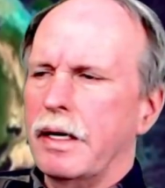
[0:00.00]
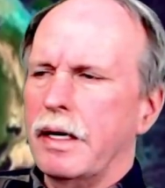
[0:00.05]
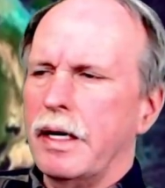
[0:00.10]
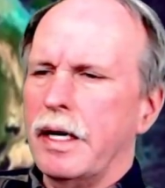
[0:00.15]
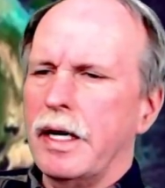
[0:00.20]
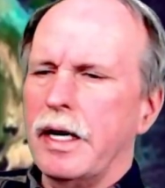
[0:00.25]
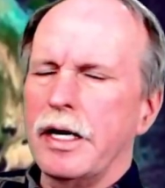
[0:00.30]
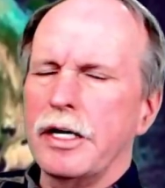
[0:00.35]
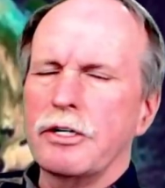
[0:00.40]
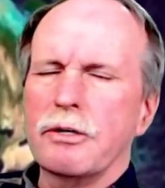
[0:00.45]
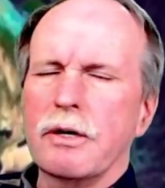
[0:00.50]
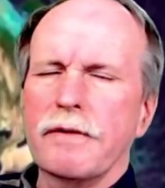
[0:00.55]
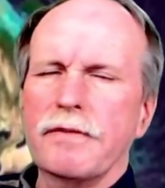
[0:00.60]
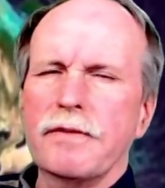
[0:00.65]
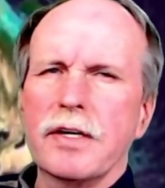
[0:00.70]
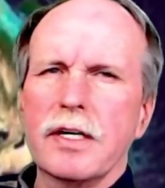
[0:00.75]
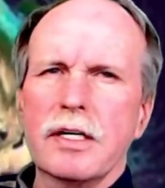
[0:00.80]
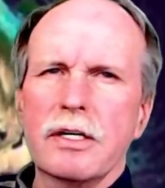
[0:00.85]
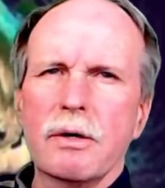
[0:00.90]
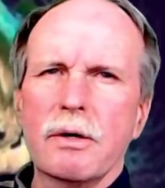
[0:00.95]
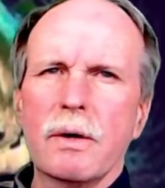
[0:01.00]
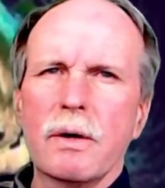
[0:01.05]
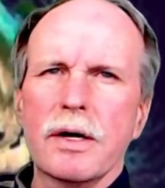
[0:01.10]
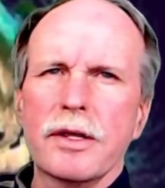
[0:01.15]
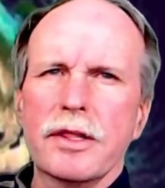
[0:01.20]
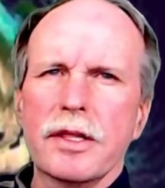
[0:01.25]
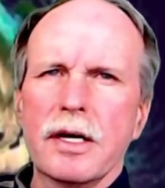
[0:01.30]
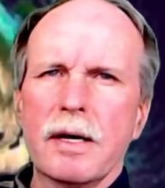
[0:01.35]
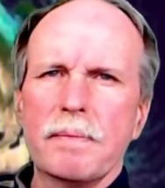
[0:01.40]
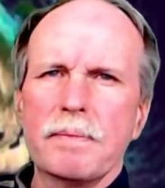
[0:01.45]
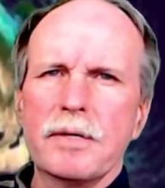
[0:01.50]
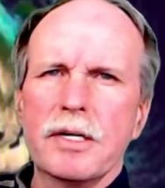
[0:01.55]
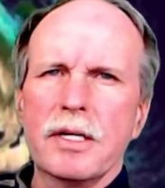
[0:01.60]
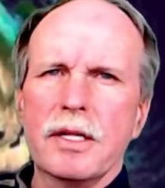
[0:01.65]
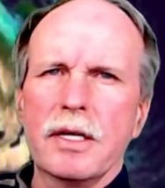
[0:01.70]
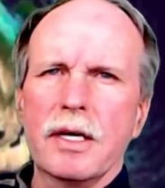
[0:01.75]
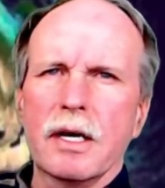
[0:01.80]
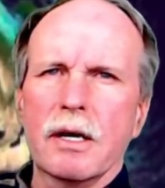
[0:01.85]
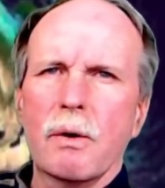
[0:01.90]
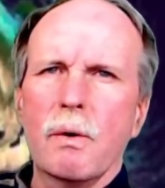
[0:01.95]
and it drifted north up to
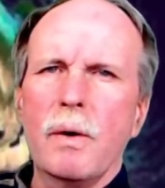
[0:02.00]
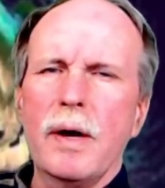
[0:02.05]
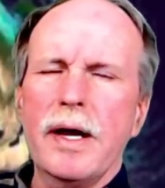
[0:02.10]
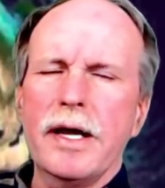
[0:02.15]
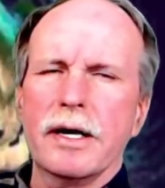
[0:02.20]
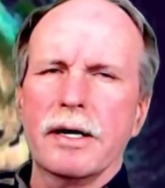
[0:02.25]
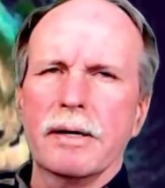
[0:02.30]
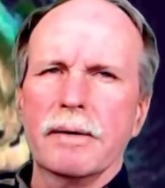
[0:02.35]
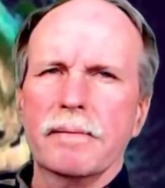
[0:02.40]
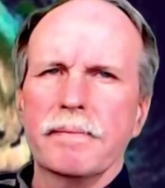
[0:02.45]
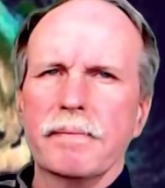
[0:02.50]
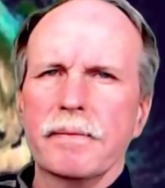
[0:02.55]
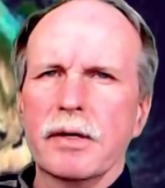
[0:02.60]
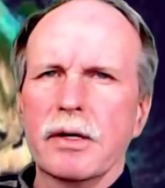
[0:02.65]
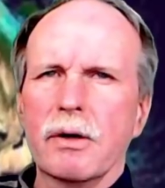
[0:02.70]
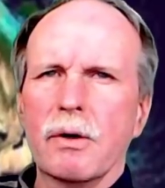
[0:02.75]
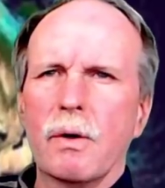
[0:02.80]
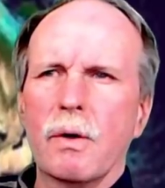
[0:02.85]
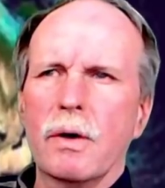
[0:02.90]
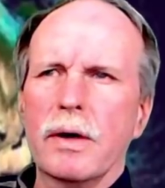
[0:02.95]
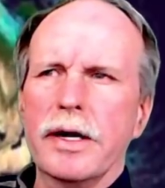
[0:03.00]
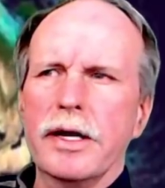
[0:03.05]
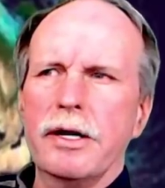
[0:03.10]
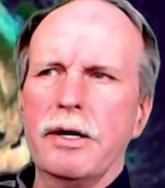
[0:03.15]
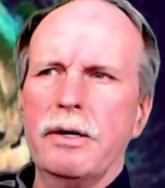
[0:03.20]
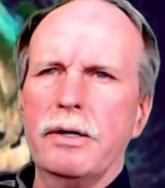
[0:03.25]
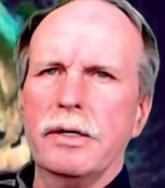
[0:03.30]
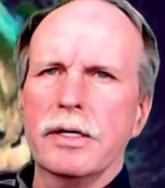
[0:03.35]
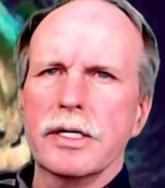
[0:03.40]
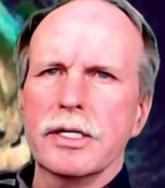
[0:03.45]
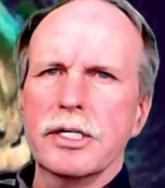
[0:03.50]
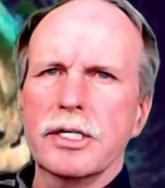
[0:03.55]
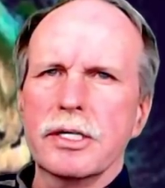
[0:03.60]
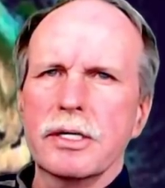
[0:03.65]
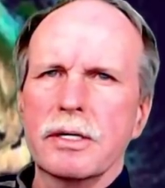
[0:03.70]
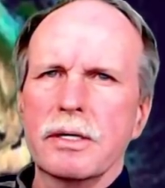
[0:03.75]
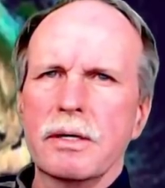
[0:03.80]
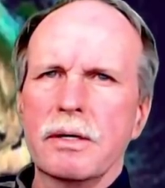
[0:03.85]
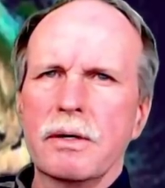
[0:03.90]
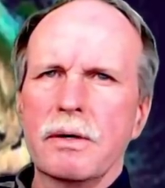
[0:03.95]
the equator, Coriolis
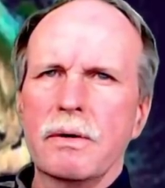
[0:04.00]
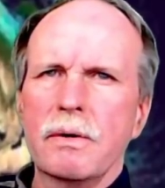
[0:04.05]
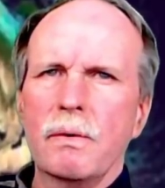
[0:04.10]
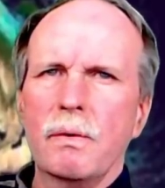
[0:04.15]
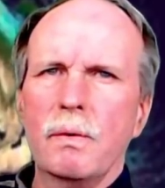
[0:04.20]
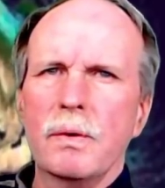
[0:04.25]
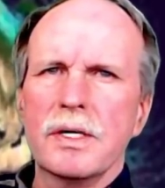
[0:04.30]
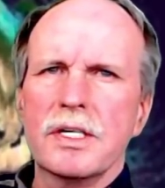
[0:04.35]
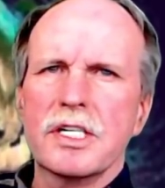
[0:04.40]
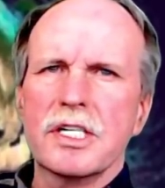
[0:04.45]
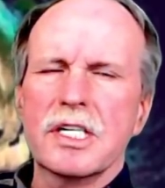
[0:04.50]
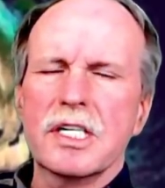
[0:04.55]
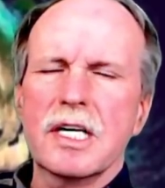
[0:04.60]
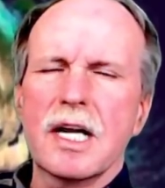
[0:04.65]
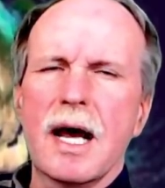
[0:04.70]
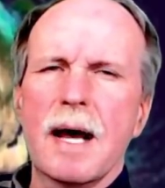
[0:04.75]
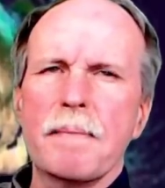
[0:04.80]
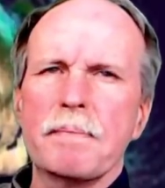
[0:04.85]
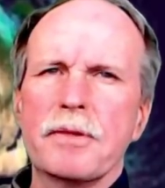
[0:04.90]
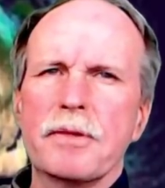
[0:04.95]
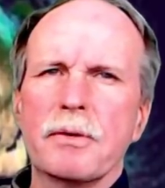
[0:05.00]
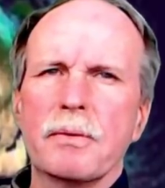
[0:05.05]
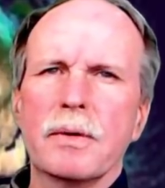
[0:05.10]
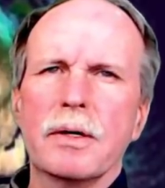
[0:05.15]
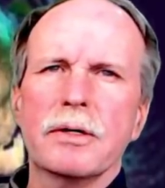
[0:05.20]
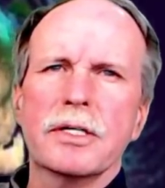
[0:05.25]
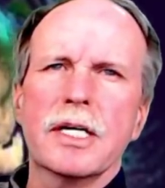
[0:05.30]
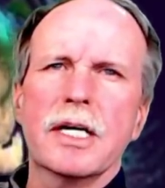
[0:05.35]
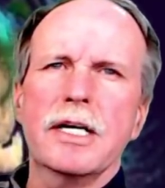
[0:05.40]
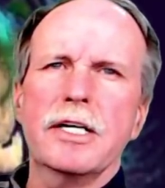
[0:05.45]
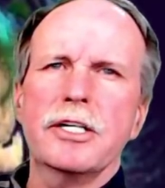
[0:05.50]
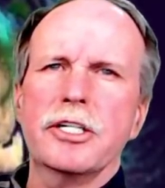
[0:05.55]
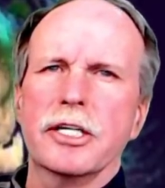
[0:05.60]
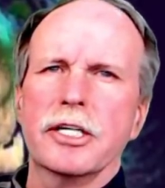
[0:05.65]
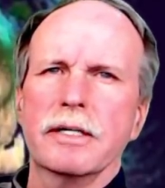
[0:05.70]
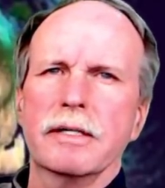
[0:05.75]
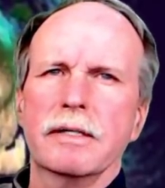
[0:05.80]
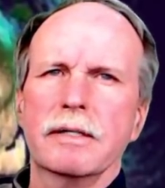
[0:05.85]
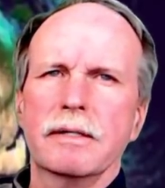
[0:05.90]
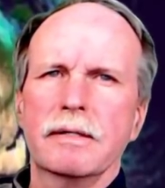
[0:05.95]
would stop the
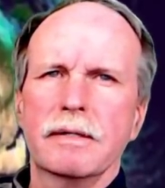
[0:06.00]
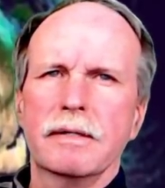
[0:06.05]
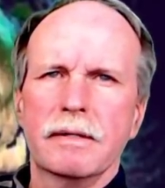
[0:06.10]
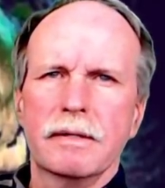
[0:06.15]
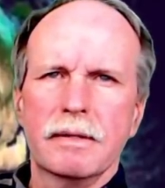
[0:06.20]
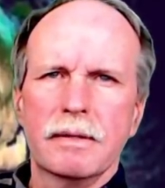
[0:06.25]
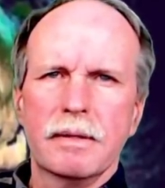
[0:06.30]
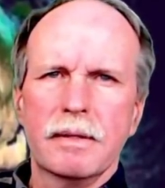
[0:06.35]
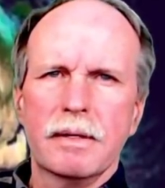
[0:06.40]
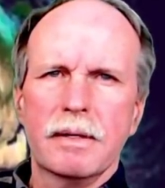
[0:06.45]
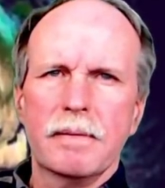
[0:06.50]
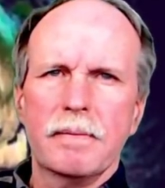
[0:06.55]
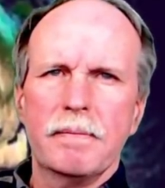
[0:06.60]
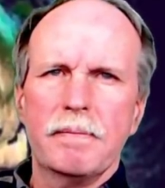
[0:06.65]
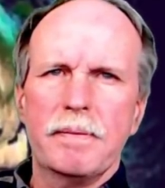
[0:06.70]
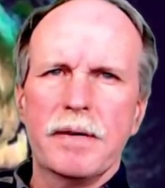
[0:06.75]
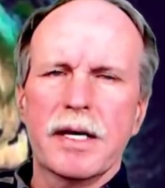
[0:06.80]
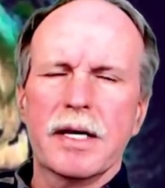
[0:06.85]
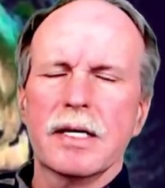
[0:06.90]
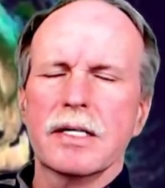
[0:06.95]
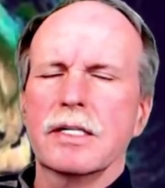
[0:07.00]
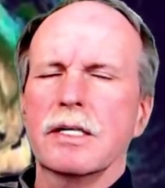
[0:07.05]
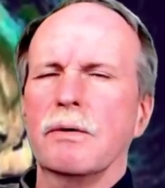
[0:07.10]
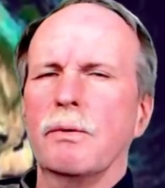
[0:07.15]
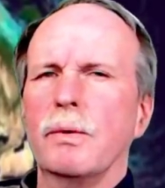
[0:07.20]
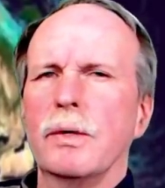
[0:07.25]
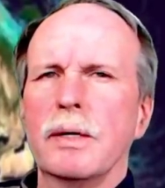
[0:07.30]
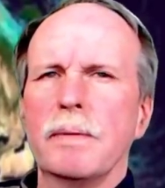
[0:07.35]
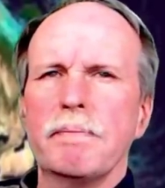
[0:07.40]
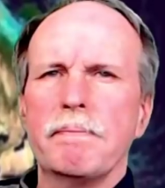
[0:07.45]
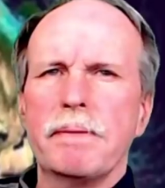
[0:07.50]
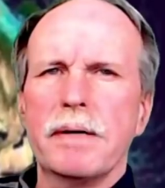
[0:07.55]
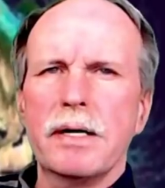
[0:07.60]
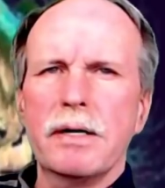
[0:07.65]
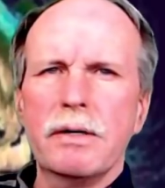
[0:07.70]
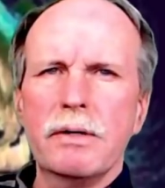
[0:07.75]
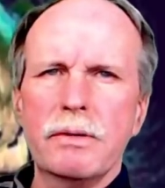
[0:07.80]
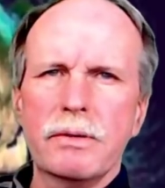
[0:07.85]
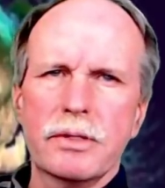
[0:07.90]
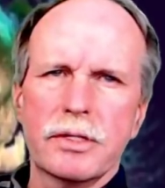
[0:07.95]
rotation because it would
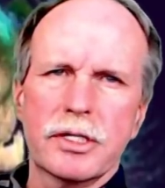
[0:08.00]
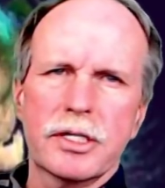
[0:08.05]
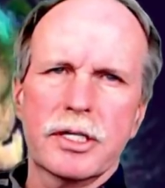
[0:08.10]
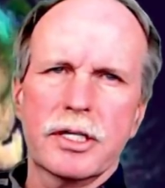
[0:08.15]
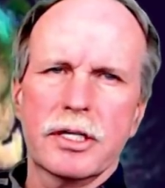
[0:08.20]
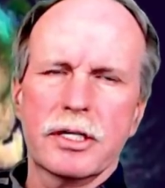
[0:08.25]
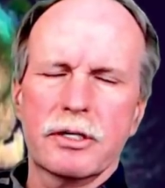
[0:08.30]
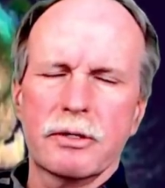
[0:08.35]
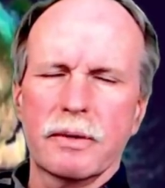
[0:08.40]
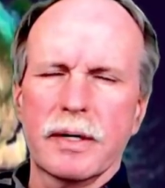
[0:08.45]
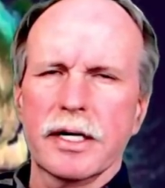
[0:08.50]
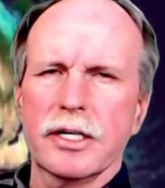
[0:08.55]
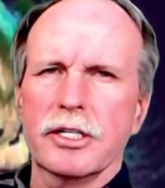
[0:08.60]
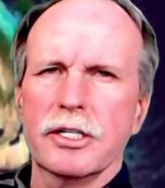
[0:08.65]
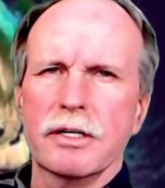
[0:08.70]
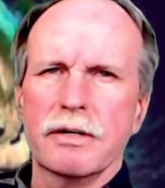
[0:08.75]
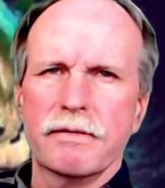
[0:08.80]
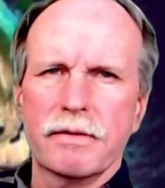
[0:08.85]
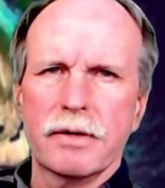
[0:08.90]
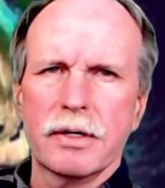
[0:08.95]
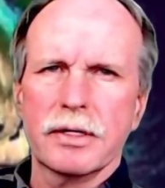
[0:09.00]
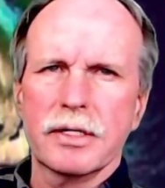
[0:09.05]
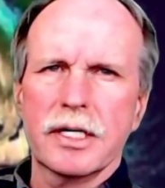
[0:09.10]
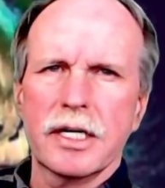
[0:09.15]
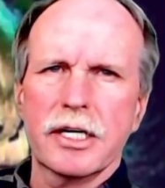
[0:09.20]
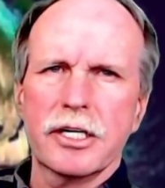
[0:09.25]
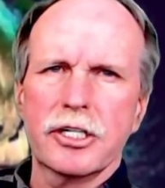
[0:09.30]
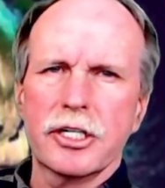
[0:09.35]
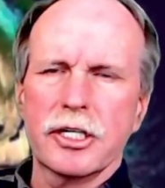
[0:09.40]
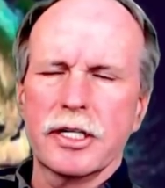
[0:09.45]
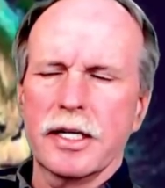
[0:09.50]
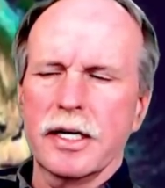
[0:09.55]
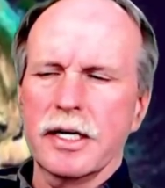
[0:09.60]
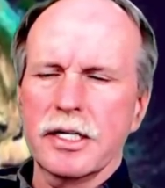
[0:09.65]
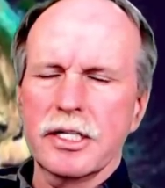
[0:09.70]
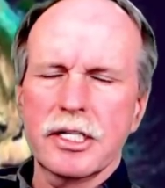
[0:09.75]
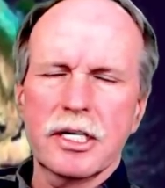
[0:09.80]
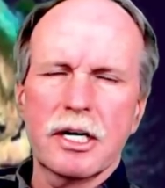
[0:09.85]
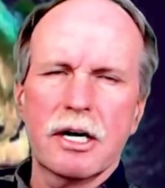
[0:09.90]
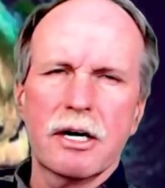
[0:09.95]
oppose the direction of rotation that
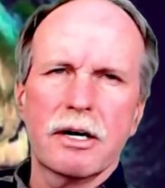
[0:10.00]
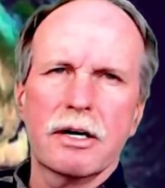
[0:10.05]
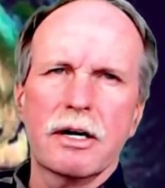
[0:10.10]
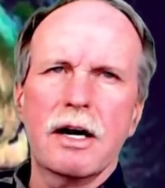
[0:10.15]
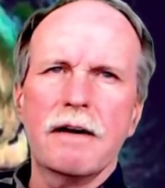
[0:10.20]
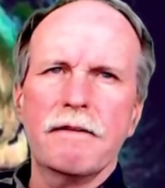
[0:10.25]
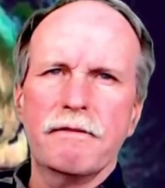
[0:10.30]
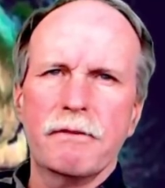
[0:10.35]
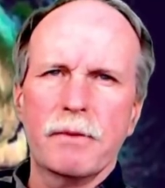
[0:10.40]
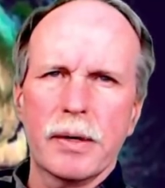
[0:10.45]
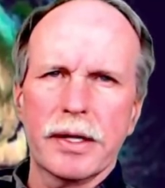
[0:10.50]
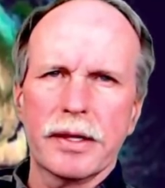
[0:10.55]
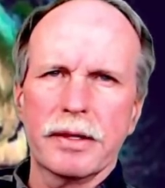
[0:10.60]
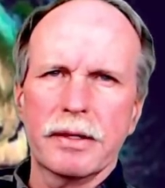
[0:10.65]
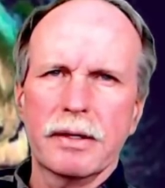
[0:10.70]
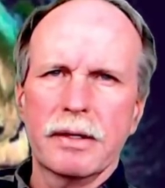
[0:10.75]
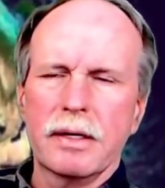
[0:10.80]
it started off with.